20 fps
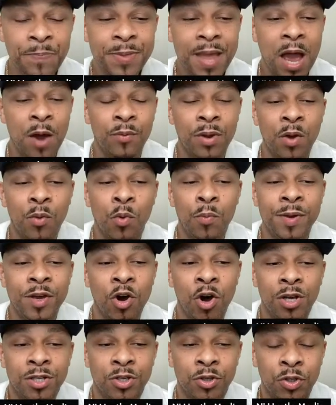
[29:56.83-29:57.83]
And then we'll be
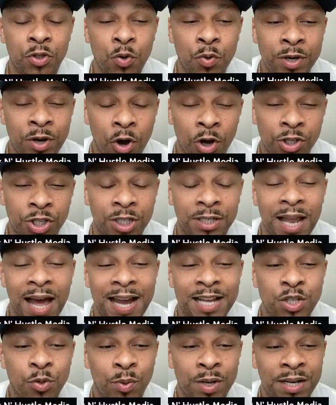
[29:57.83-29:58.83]
also doing it on
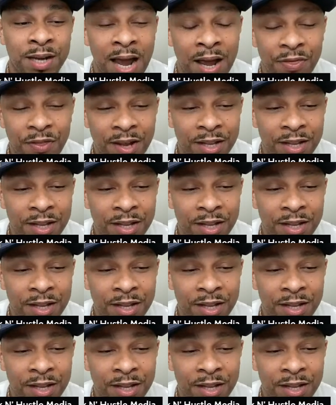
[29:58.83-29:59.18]
July 29th